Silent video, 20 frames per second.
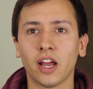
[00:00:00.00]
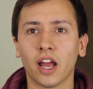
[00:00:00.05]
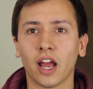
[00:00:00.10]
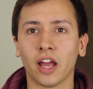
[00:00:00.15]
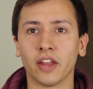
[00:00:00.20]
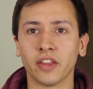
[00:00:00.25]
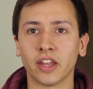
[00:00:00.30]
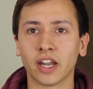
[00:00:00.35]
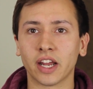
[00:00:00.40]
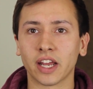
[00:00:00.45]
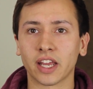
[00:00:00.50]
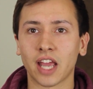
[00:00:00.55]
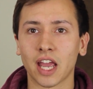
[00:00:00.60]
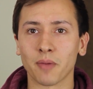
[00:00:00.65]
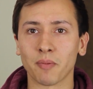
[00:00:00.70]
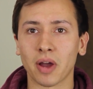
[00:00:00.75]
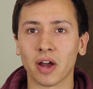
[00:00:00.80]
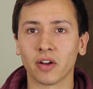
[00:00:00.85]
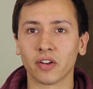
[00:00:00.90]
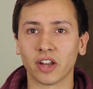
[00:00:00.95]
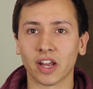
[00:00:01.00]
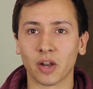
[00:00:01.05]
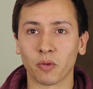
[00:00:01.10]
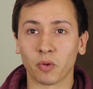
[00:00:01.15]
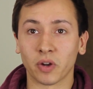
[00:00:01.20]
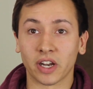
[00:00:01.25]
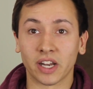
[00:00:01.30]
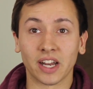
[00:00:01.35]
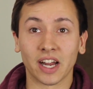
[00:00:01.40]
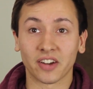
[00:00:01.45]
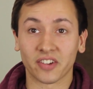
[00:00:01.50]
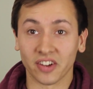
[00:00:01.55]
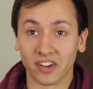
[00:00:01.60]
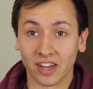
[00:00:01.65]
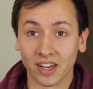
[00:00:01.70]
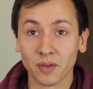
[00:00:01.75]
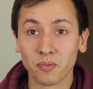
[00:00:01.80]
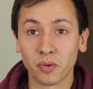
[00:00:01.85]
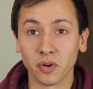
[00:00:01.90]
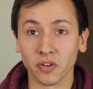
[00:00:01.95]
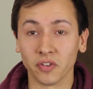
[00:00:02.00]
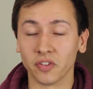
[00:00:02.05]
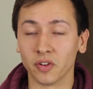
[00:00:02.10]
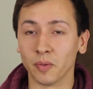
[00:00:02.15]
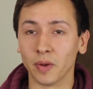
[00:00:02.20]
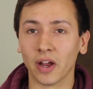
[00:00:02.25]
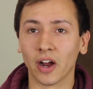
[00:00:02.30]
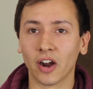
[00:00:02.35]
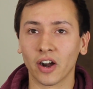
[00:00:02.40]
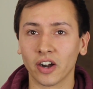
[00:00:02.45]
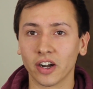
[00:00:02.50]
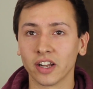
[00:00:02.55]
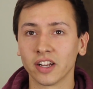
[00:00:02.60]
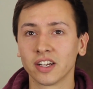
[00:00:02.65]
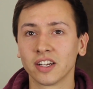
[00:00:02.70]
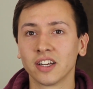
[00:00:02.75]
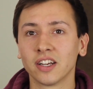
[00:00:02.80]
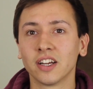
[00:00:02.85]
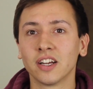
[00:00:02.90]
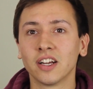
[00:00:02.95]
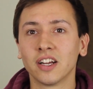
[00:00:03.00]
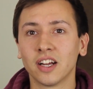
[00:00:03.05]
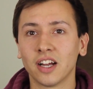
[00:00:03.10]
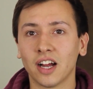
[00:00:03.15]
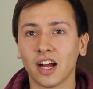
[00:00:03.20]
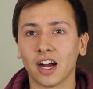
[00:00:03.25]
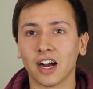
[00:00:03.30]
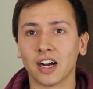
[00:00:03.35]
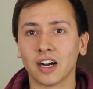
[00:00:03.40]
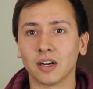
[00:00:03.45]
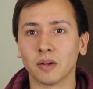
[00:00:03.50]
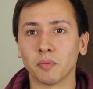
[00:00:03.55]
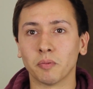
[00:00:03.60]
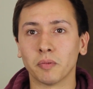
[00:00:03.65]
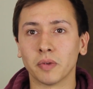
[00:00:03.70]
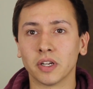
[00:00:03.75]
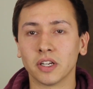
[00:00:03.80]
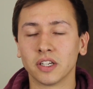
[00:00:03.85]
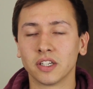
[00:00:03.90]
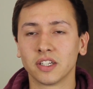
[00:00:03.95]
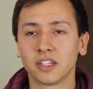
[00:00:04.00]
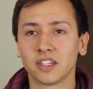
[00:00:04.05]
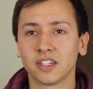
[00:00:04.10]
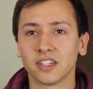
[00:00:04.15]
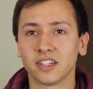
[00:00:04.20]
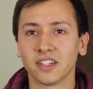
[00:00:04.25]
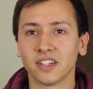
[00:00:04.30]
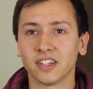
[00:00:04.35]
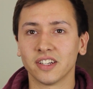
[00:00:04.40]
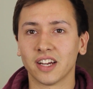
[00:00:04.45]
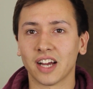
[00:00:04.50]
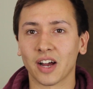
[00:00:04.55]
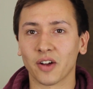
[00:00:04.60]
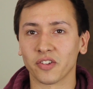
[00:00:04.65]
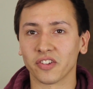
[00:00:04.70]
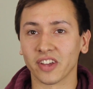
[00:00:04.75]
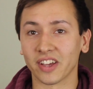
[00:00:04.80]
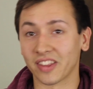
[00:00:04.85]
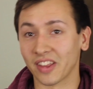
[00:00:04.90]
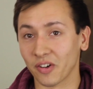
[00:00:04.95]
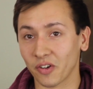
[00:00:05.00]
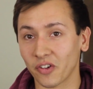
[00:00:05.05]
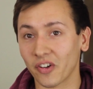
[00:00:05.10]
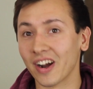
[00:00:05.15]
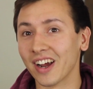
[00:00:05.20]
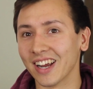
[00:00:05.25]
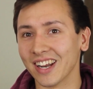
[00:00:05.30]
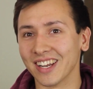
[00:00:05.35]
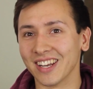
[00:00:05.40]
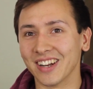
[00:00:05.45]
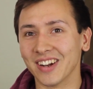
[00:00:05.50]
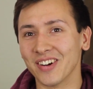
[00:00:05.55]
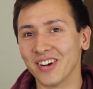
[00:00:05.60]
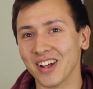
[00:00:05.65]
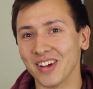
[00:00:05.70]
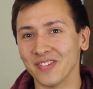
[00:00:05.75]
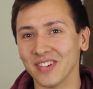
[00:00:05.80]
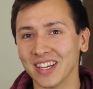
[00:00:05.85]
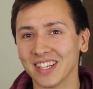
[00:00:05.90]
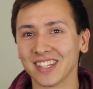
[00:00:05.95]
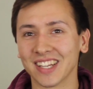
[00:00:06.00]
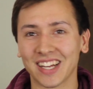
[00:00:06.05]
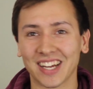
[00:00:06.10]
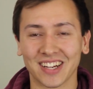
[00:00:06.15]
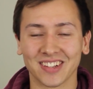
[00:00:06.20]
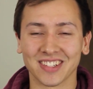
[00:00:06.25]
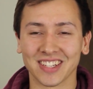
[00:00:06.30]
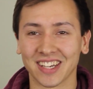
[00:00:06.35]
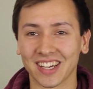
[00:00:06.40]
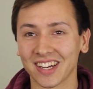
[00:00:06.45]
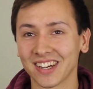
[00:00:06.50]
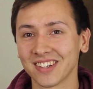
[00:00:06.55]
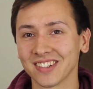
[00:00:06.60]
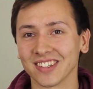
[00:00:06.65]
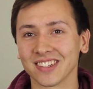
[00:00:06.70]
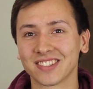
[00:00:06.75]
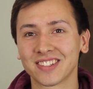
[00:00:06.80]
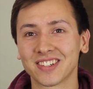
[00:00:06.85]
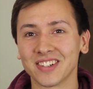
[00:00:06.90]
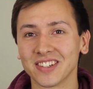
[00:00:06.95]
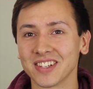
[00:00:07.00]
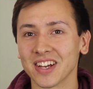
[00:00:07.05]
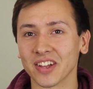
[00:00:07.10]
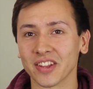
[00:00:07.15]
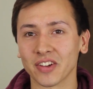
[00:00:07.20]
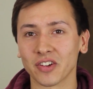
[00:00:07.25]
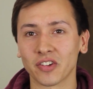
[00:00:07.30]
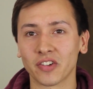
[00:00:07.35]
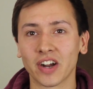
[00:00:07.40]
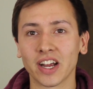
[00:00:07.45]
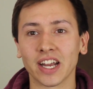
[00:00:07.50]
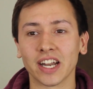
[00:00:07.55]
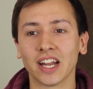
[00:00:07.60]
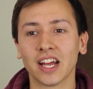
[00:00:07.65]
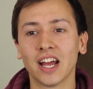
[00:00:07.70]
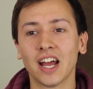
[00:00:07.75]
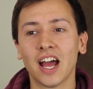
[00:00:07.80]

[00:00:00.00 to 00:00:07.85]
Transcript: And then I came out, and when it actually did prove to be hard, I was like, they were right. You know what I mean? I was like, oh, look, turns out they were right.